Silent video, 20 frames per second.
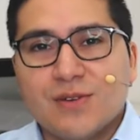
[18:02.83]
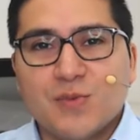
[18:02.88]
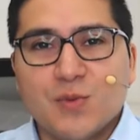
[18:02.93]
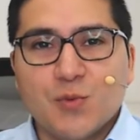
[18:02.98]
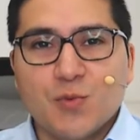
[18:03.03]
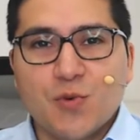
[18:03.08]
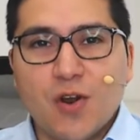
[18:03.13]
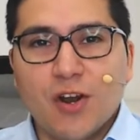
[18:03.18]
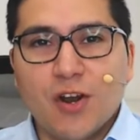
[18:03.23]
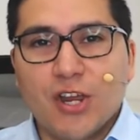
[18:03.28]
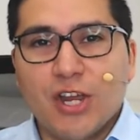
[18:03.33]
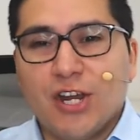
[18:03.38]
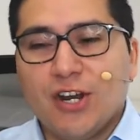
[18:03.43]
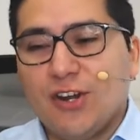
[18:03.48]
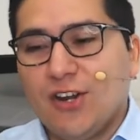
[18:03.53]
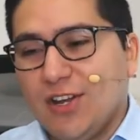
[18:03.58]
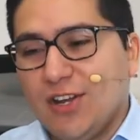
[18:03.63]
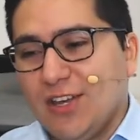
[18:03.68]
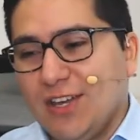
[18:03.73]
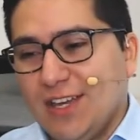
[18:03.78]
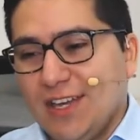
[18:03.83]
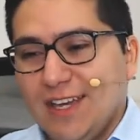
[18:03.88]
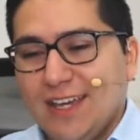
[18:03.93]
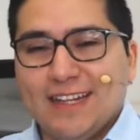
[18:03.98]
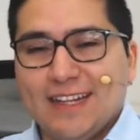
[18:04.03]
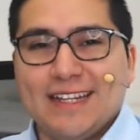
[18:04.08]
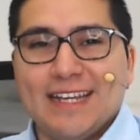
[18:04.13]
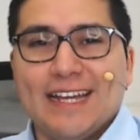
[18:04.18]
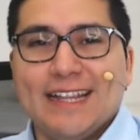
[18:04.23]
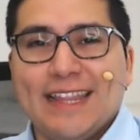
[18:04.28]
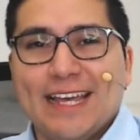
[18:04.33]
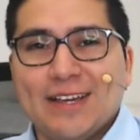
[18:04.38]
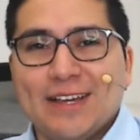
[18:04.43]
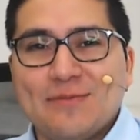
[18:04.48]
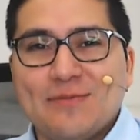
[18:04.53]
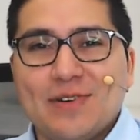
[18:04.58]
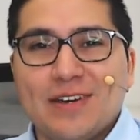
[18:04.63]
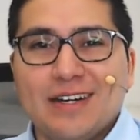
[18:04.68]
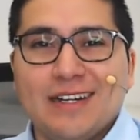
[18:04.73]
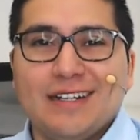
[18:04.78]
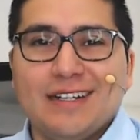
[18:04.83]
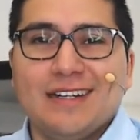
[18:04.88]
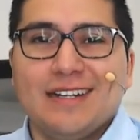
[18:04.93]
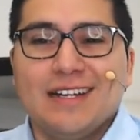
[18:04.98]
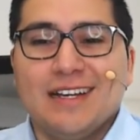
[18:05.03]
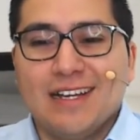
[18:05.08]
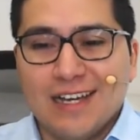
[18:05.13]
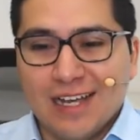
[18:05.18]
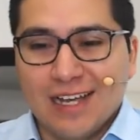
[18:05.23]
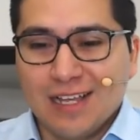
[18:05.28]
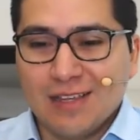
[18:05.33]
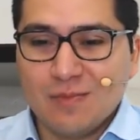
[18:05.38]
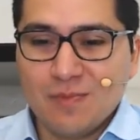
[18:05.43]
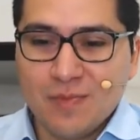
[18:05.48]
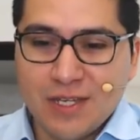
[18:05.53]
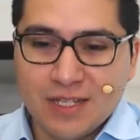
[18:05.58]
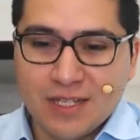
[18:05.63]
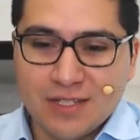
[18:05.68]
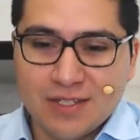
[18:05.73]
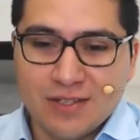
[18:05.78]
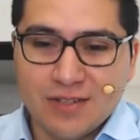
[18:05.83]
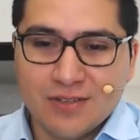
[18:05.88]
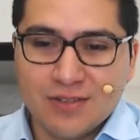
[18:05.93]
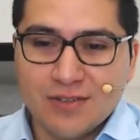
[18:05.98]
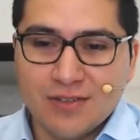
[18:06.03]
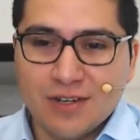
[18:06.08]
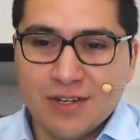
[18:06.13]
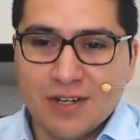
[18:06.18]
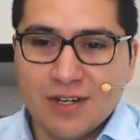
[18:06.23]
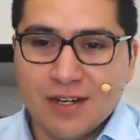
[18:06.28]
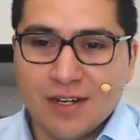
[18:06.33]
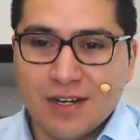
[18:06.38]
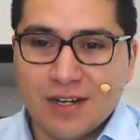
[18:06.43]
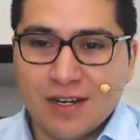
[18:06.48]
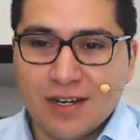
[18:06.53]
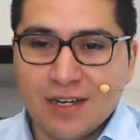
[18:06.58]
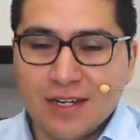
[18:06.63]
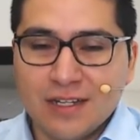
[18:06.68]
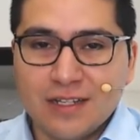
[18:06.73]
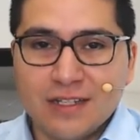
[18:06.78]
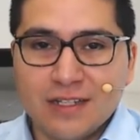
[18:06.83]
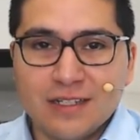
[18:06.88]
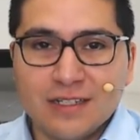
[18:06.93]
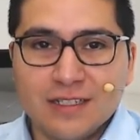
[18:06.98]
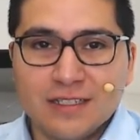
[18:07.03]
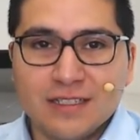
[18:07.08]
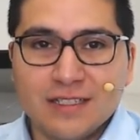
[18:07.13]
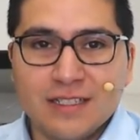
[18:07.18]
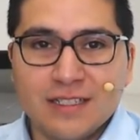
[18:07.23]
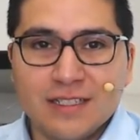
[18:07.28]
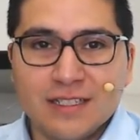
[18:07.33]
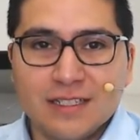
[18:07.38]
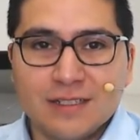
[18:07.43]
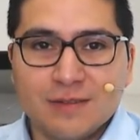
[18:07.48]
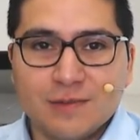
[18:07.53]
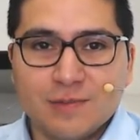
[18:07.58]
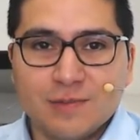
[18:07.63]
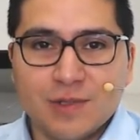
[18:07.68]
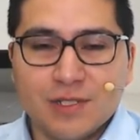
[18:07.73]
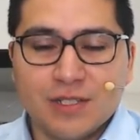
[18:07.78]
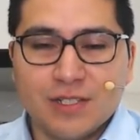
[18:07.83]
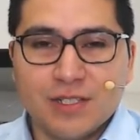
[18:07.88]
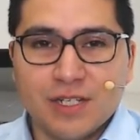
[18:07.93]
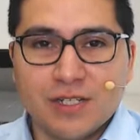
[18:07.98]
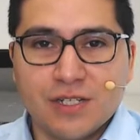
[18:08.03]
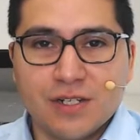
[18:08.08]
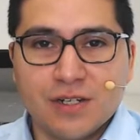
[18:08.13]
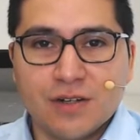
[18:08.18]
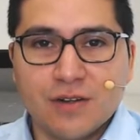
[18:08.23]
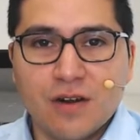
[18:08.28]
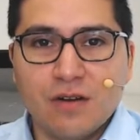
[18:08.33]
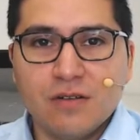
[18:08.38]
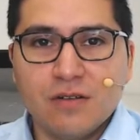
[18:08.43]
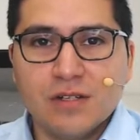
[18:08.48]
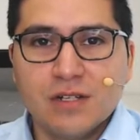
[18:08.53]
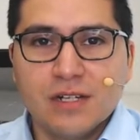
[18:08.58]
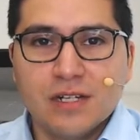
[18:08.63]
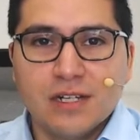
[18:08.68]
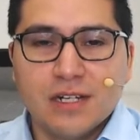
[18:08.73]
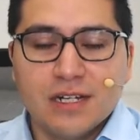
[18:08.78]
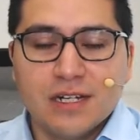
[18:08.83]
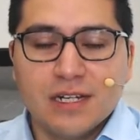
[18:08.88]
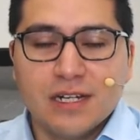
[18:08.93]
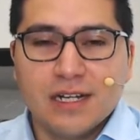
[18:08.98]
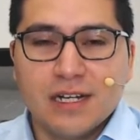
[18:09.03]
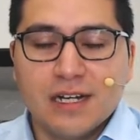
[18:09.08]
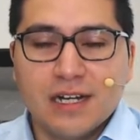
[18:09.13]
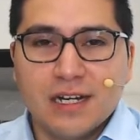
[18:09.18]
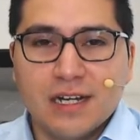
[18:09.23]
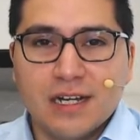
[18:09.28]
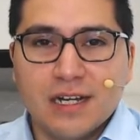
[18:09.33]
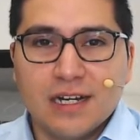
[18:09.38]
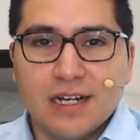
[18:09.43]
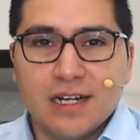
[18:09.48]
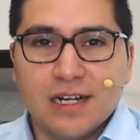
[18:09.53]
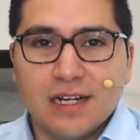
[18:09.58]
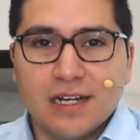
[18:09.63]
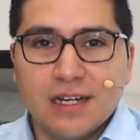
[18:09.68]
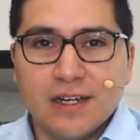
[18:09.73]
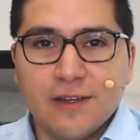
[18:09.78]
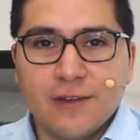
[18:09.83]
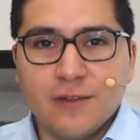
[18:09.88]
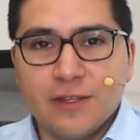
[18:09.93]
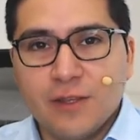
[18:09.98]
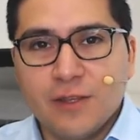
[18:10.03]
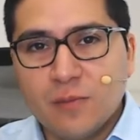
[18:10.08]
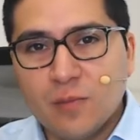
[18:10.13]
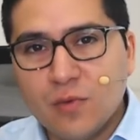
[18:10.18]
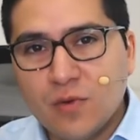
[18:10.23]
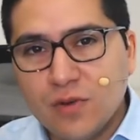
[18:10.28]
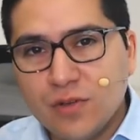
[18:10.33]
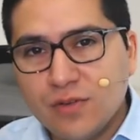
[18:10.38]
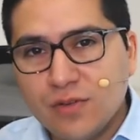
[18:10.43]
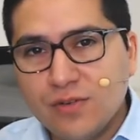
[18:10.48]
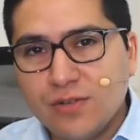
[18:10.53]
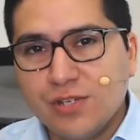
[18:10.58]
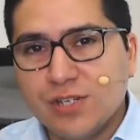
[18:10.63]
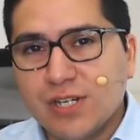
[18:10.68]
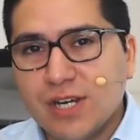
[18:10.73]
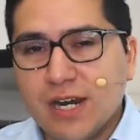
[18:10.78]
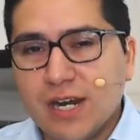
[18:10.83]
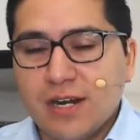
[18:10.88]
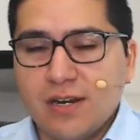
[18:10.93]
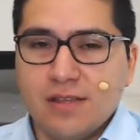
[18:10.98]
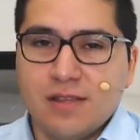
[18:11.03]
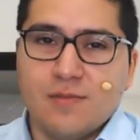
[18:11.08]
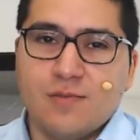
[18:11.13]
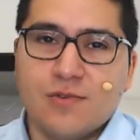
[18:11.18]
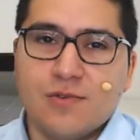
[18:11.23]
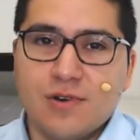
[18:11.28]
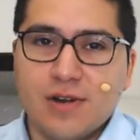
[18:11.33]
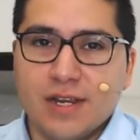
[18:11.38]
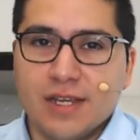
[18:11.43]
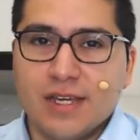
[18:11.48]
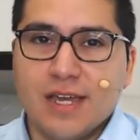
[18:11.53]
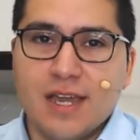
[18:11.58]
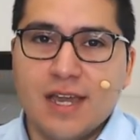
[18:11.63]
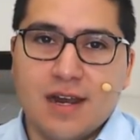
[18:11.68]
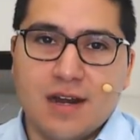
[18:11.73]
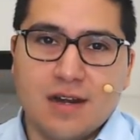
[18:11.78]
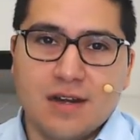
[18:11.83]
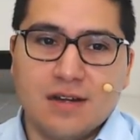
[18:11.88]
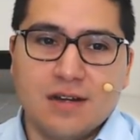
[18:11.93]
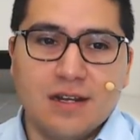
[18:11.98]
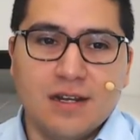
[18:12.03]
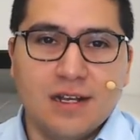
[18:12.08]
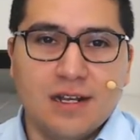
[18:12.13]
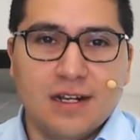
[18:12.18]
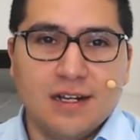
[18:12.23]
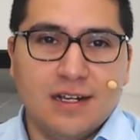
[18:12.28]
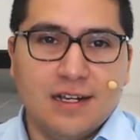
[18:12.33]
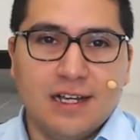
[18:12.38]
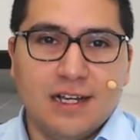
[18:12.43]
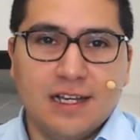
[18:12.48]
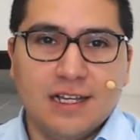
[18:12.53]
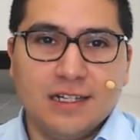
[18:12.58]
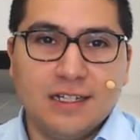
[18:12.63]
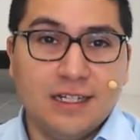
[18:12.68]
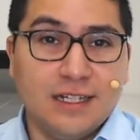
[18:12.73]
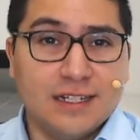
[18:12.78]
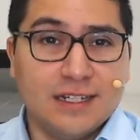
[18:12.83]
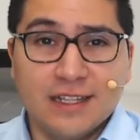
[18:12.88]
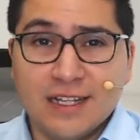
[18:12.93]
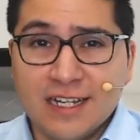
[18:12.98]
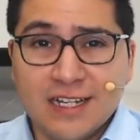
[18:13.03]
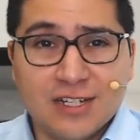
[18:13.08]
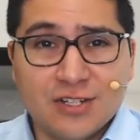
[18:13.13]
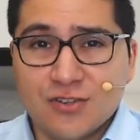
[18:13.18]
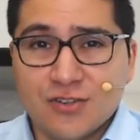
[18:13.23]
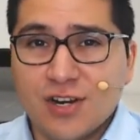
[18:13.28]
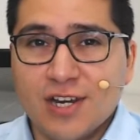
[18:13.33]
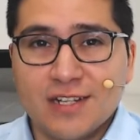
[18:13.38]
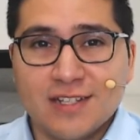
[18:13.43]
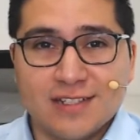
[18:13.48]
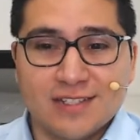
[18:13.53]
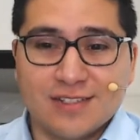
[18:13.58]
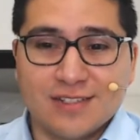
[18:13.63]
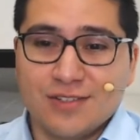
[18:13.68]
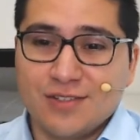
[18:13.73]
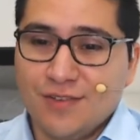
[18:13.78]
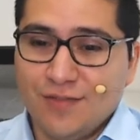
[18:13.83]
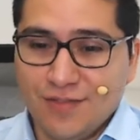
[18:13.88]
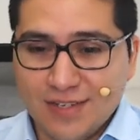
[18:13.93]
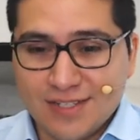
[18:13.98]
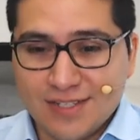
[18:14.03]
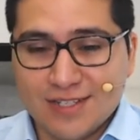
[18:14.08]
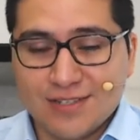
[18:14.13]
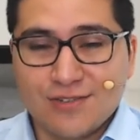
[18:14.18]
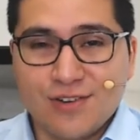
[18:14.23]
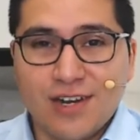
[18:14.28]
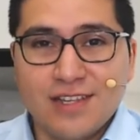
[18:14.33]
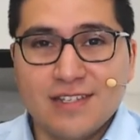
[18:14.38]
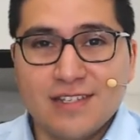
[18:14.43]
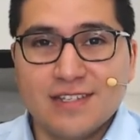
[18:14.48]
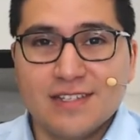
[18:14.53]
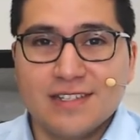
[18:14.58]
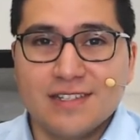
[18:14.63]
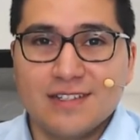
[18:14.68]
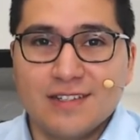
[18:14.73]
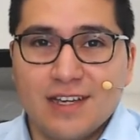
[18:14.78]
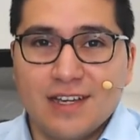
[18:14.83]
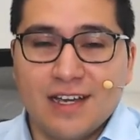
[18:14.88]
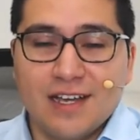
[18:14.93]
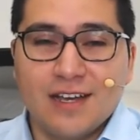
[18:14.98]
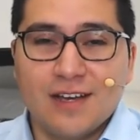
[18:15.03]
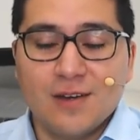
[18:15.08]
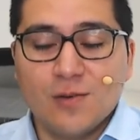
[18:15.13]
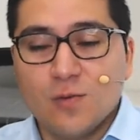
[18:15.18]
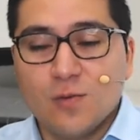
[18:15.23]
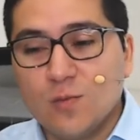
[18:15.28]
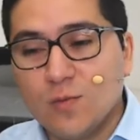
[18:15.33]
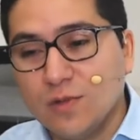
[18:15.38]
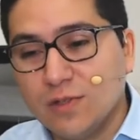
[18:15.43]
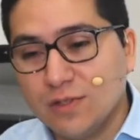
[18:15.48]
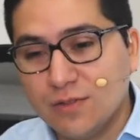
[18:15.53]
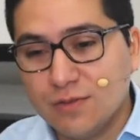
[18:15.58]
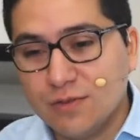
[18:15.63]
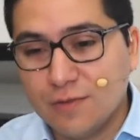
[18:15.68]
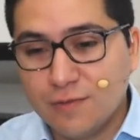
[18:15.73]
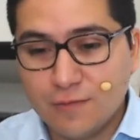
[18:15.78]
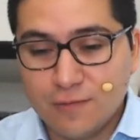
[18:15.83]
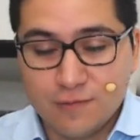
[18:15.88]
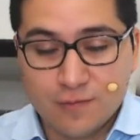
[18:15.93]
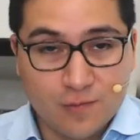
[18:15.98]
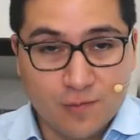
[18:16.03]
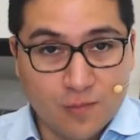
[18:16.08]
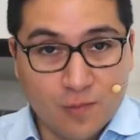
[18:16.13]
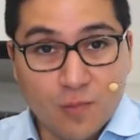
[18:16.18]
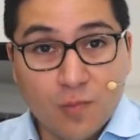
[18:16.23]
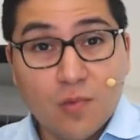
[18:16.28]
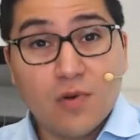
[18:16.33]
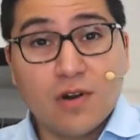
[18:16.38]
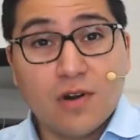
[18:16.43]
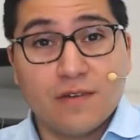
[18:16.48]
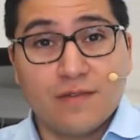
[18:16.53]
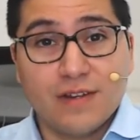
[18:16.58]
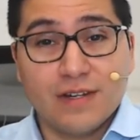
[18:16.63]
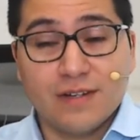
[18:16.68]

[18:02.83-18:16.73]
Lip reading: wrong here. Hit that like button. Help me to see this presentation grow. The more you share, the more I care. You like trends. So if this trends, we'll do more of it.